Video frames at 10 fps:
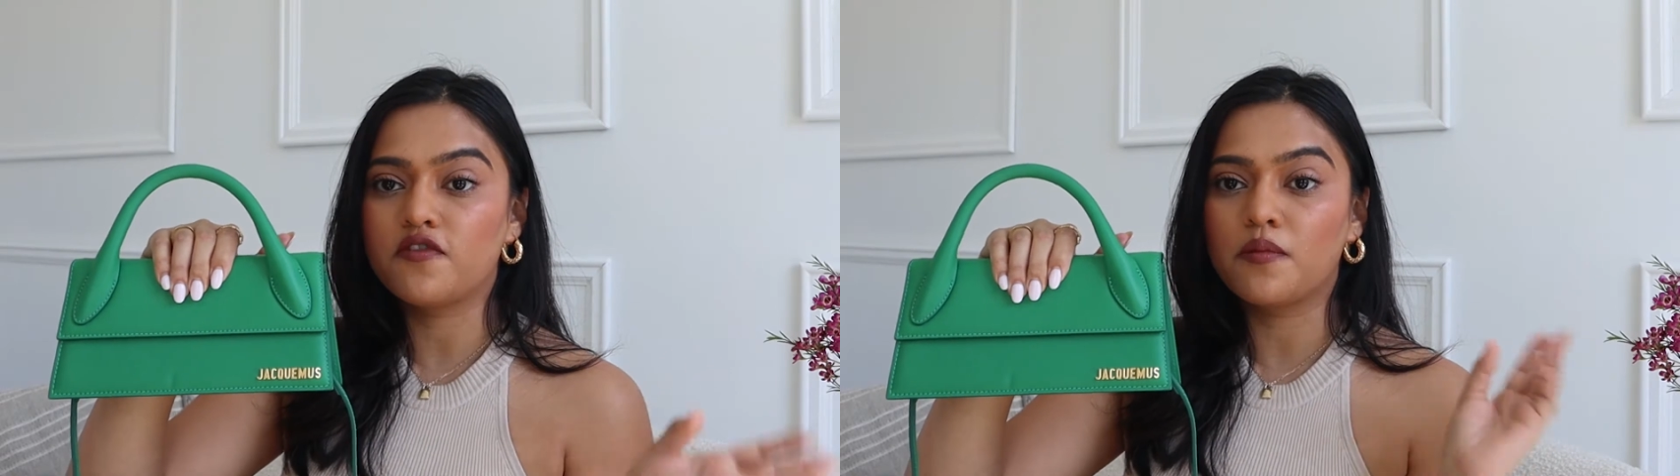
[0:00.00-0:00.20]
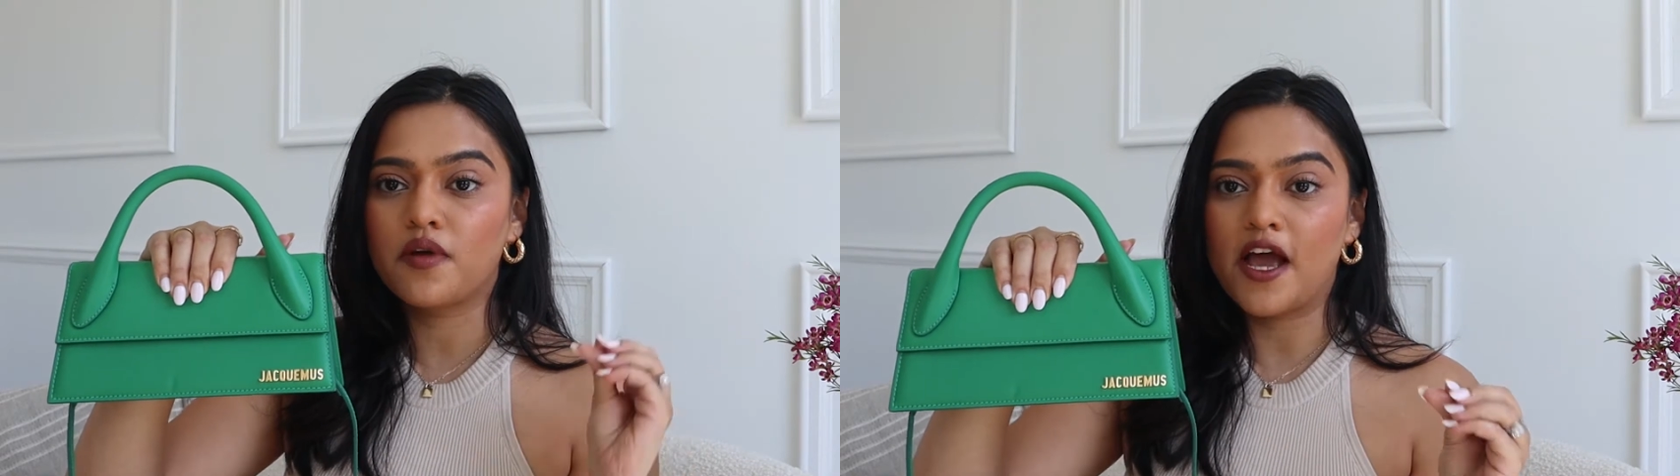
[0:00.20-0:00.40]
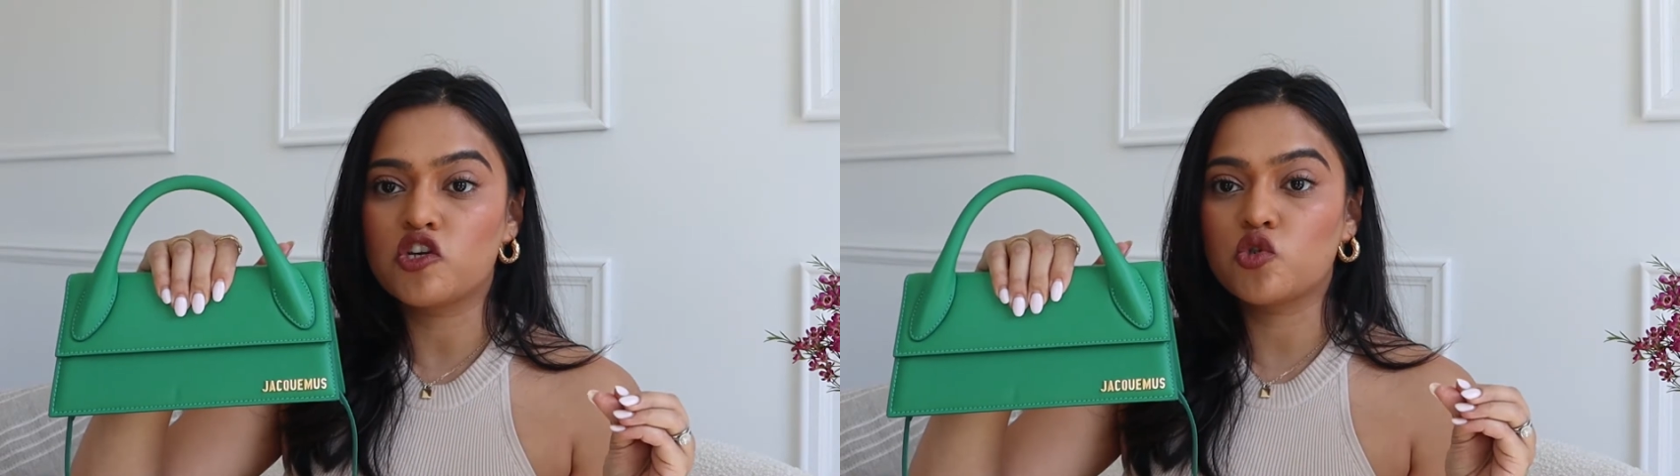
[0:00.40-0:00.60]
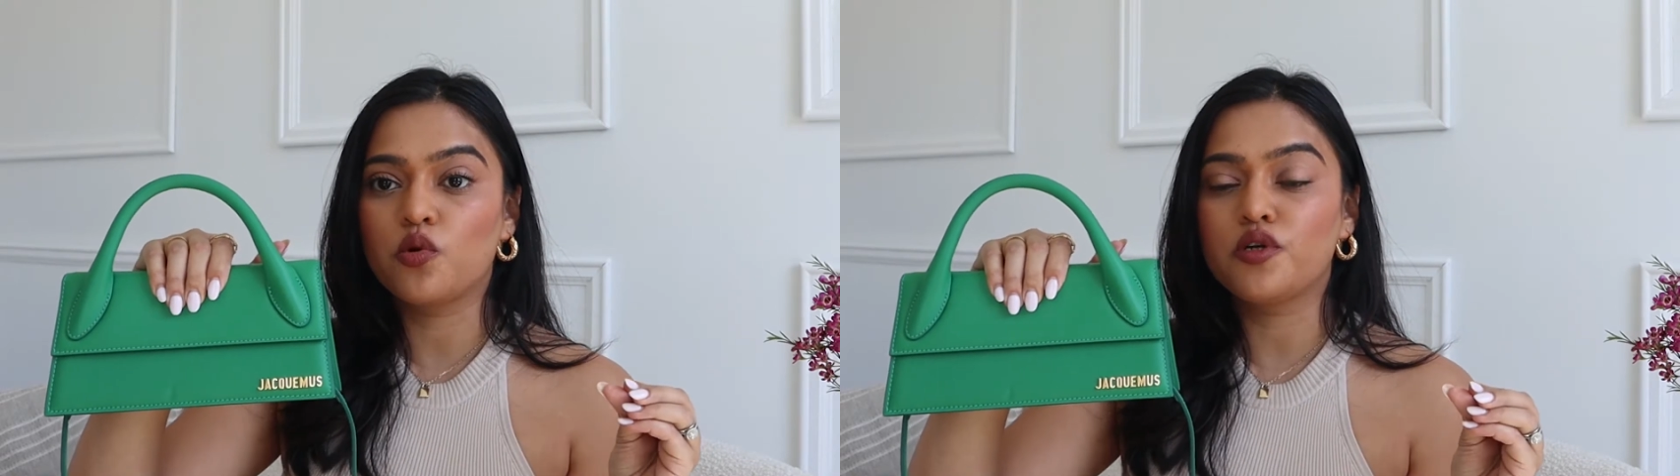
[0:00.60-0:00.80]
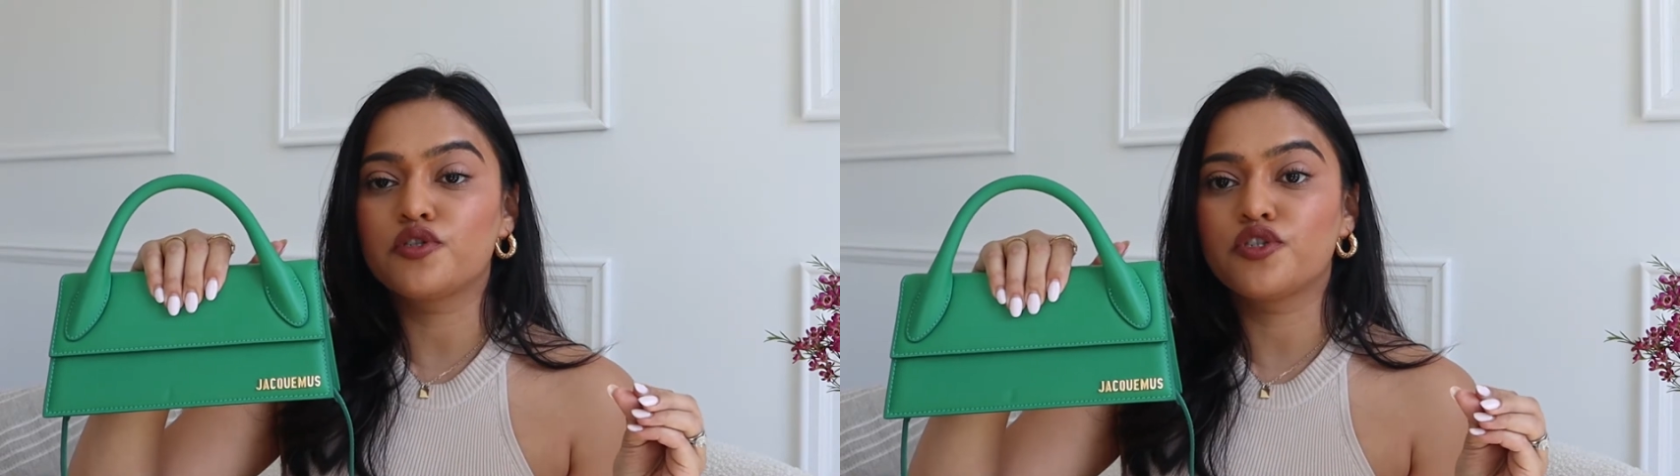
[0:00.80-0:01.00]
from
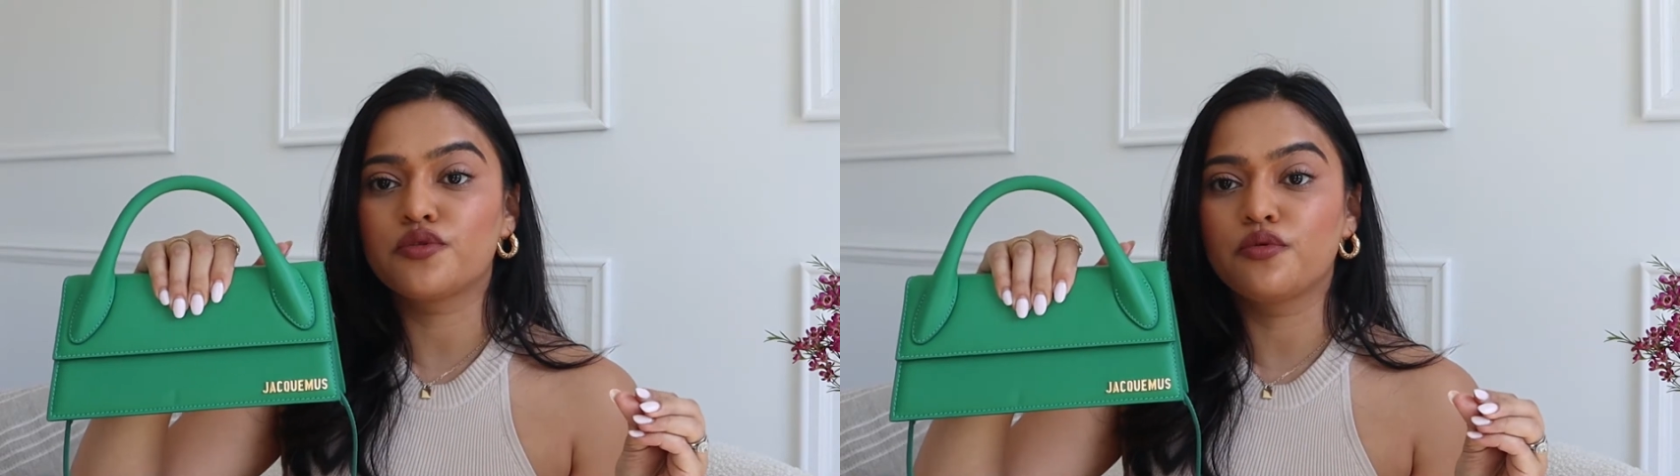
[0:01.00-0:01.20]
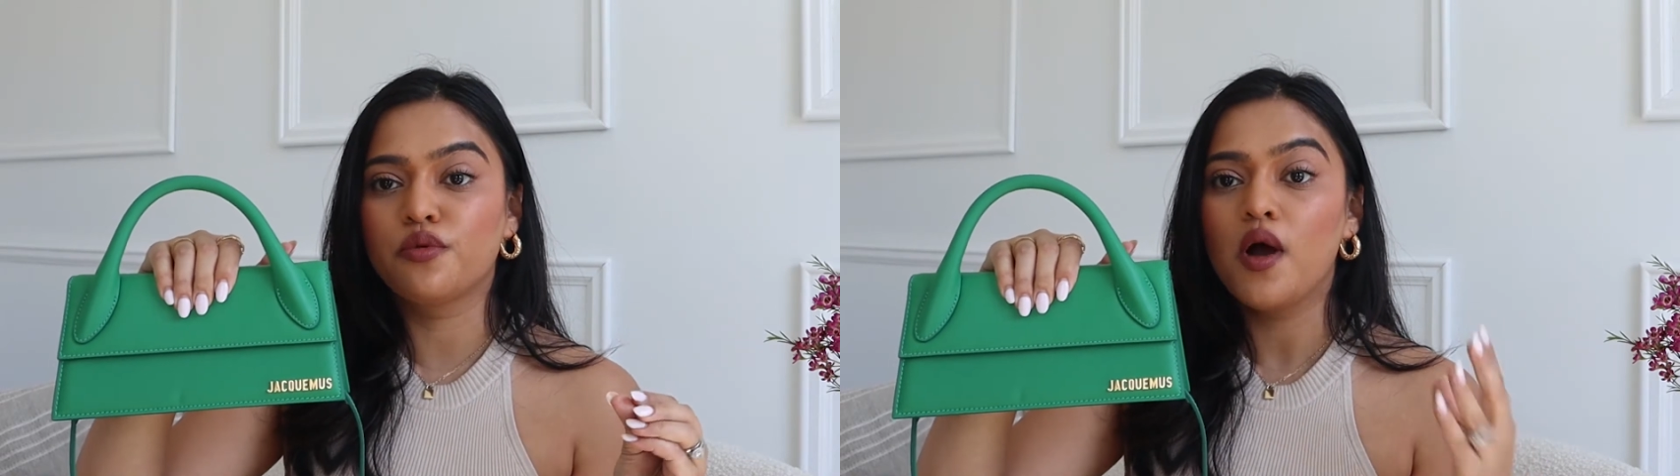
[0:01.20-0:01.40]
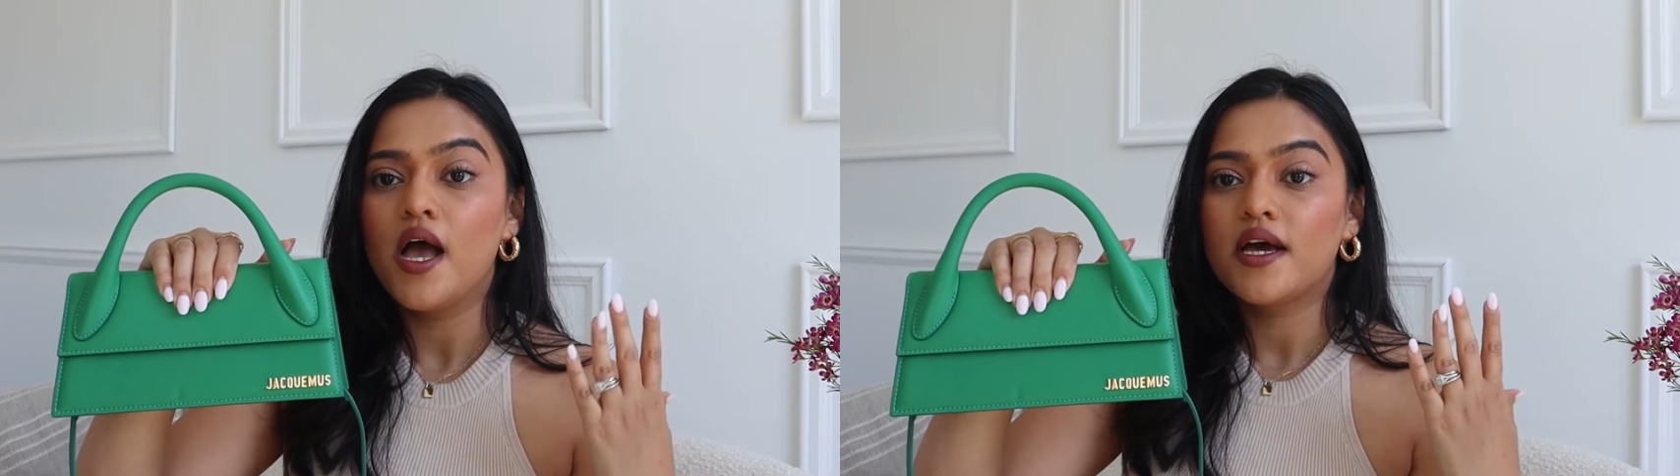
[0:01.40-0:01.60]
casual to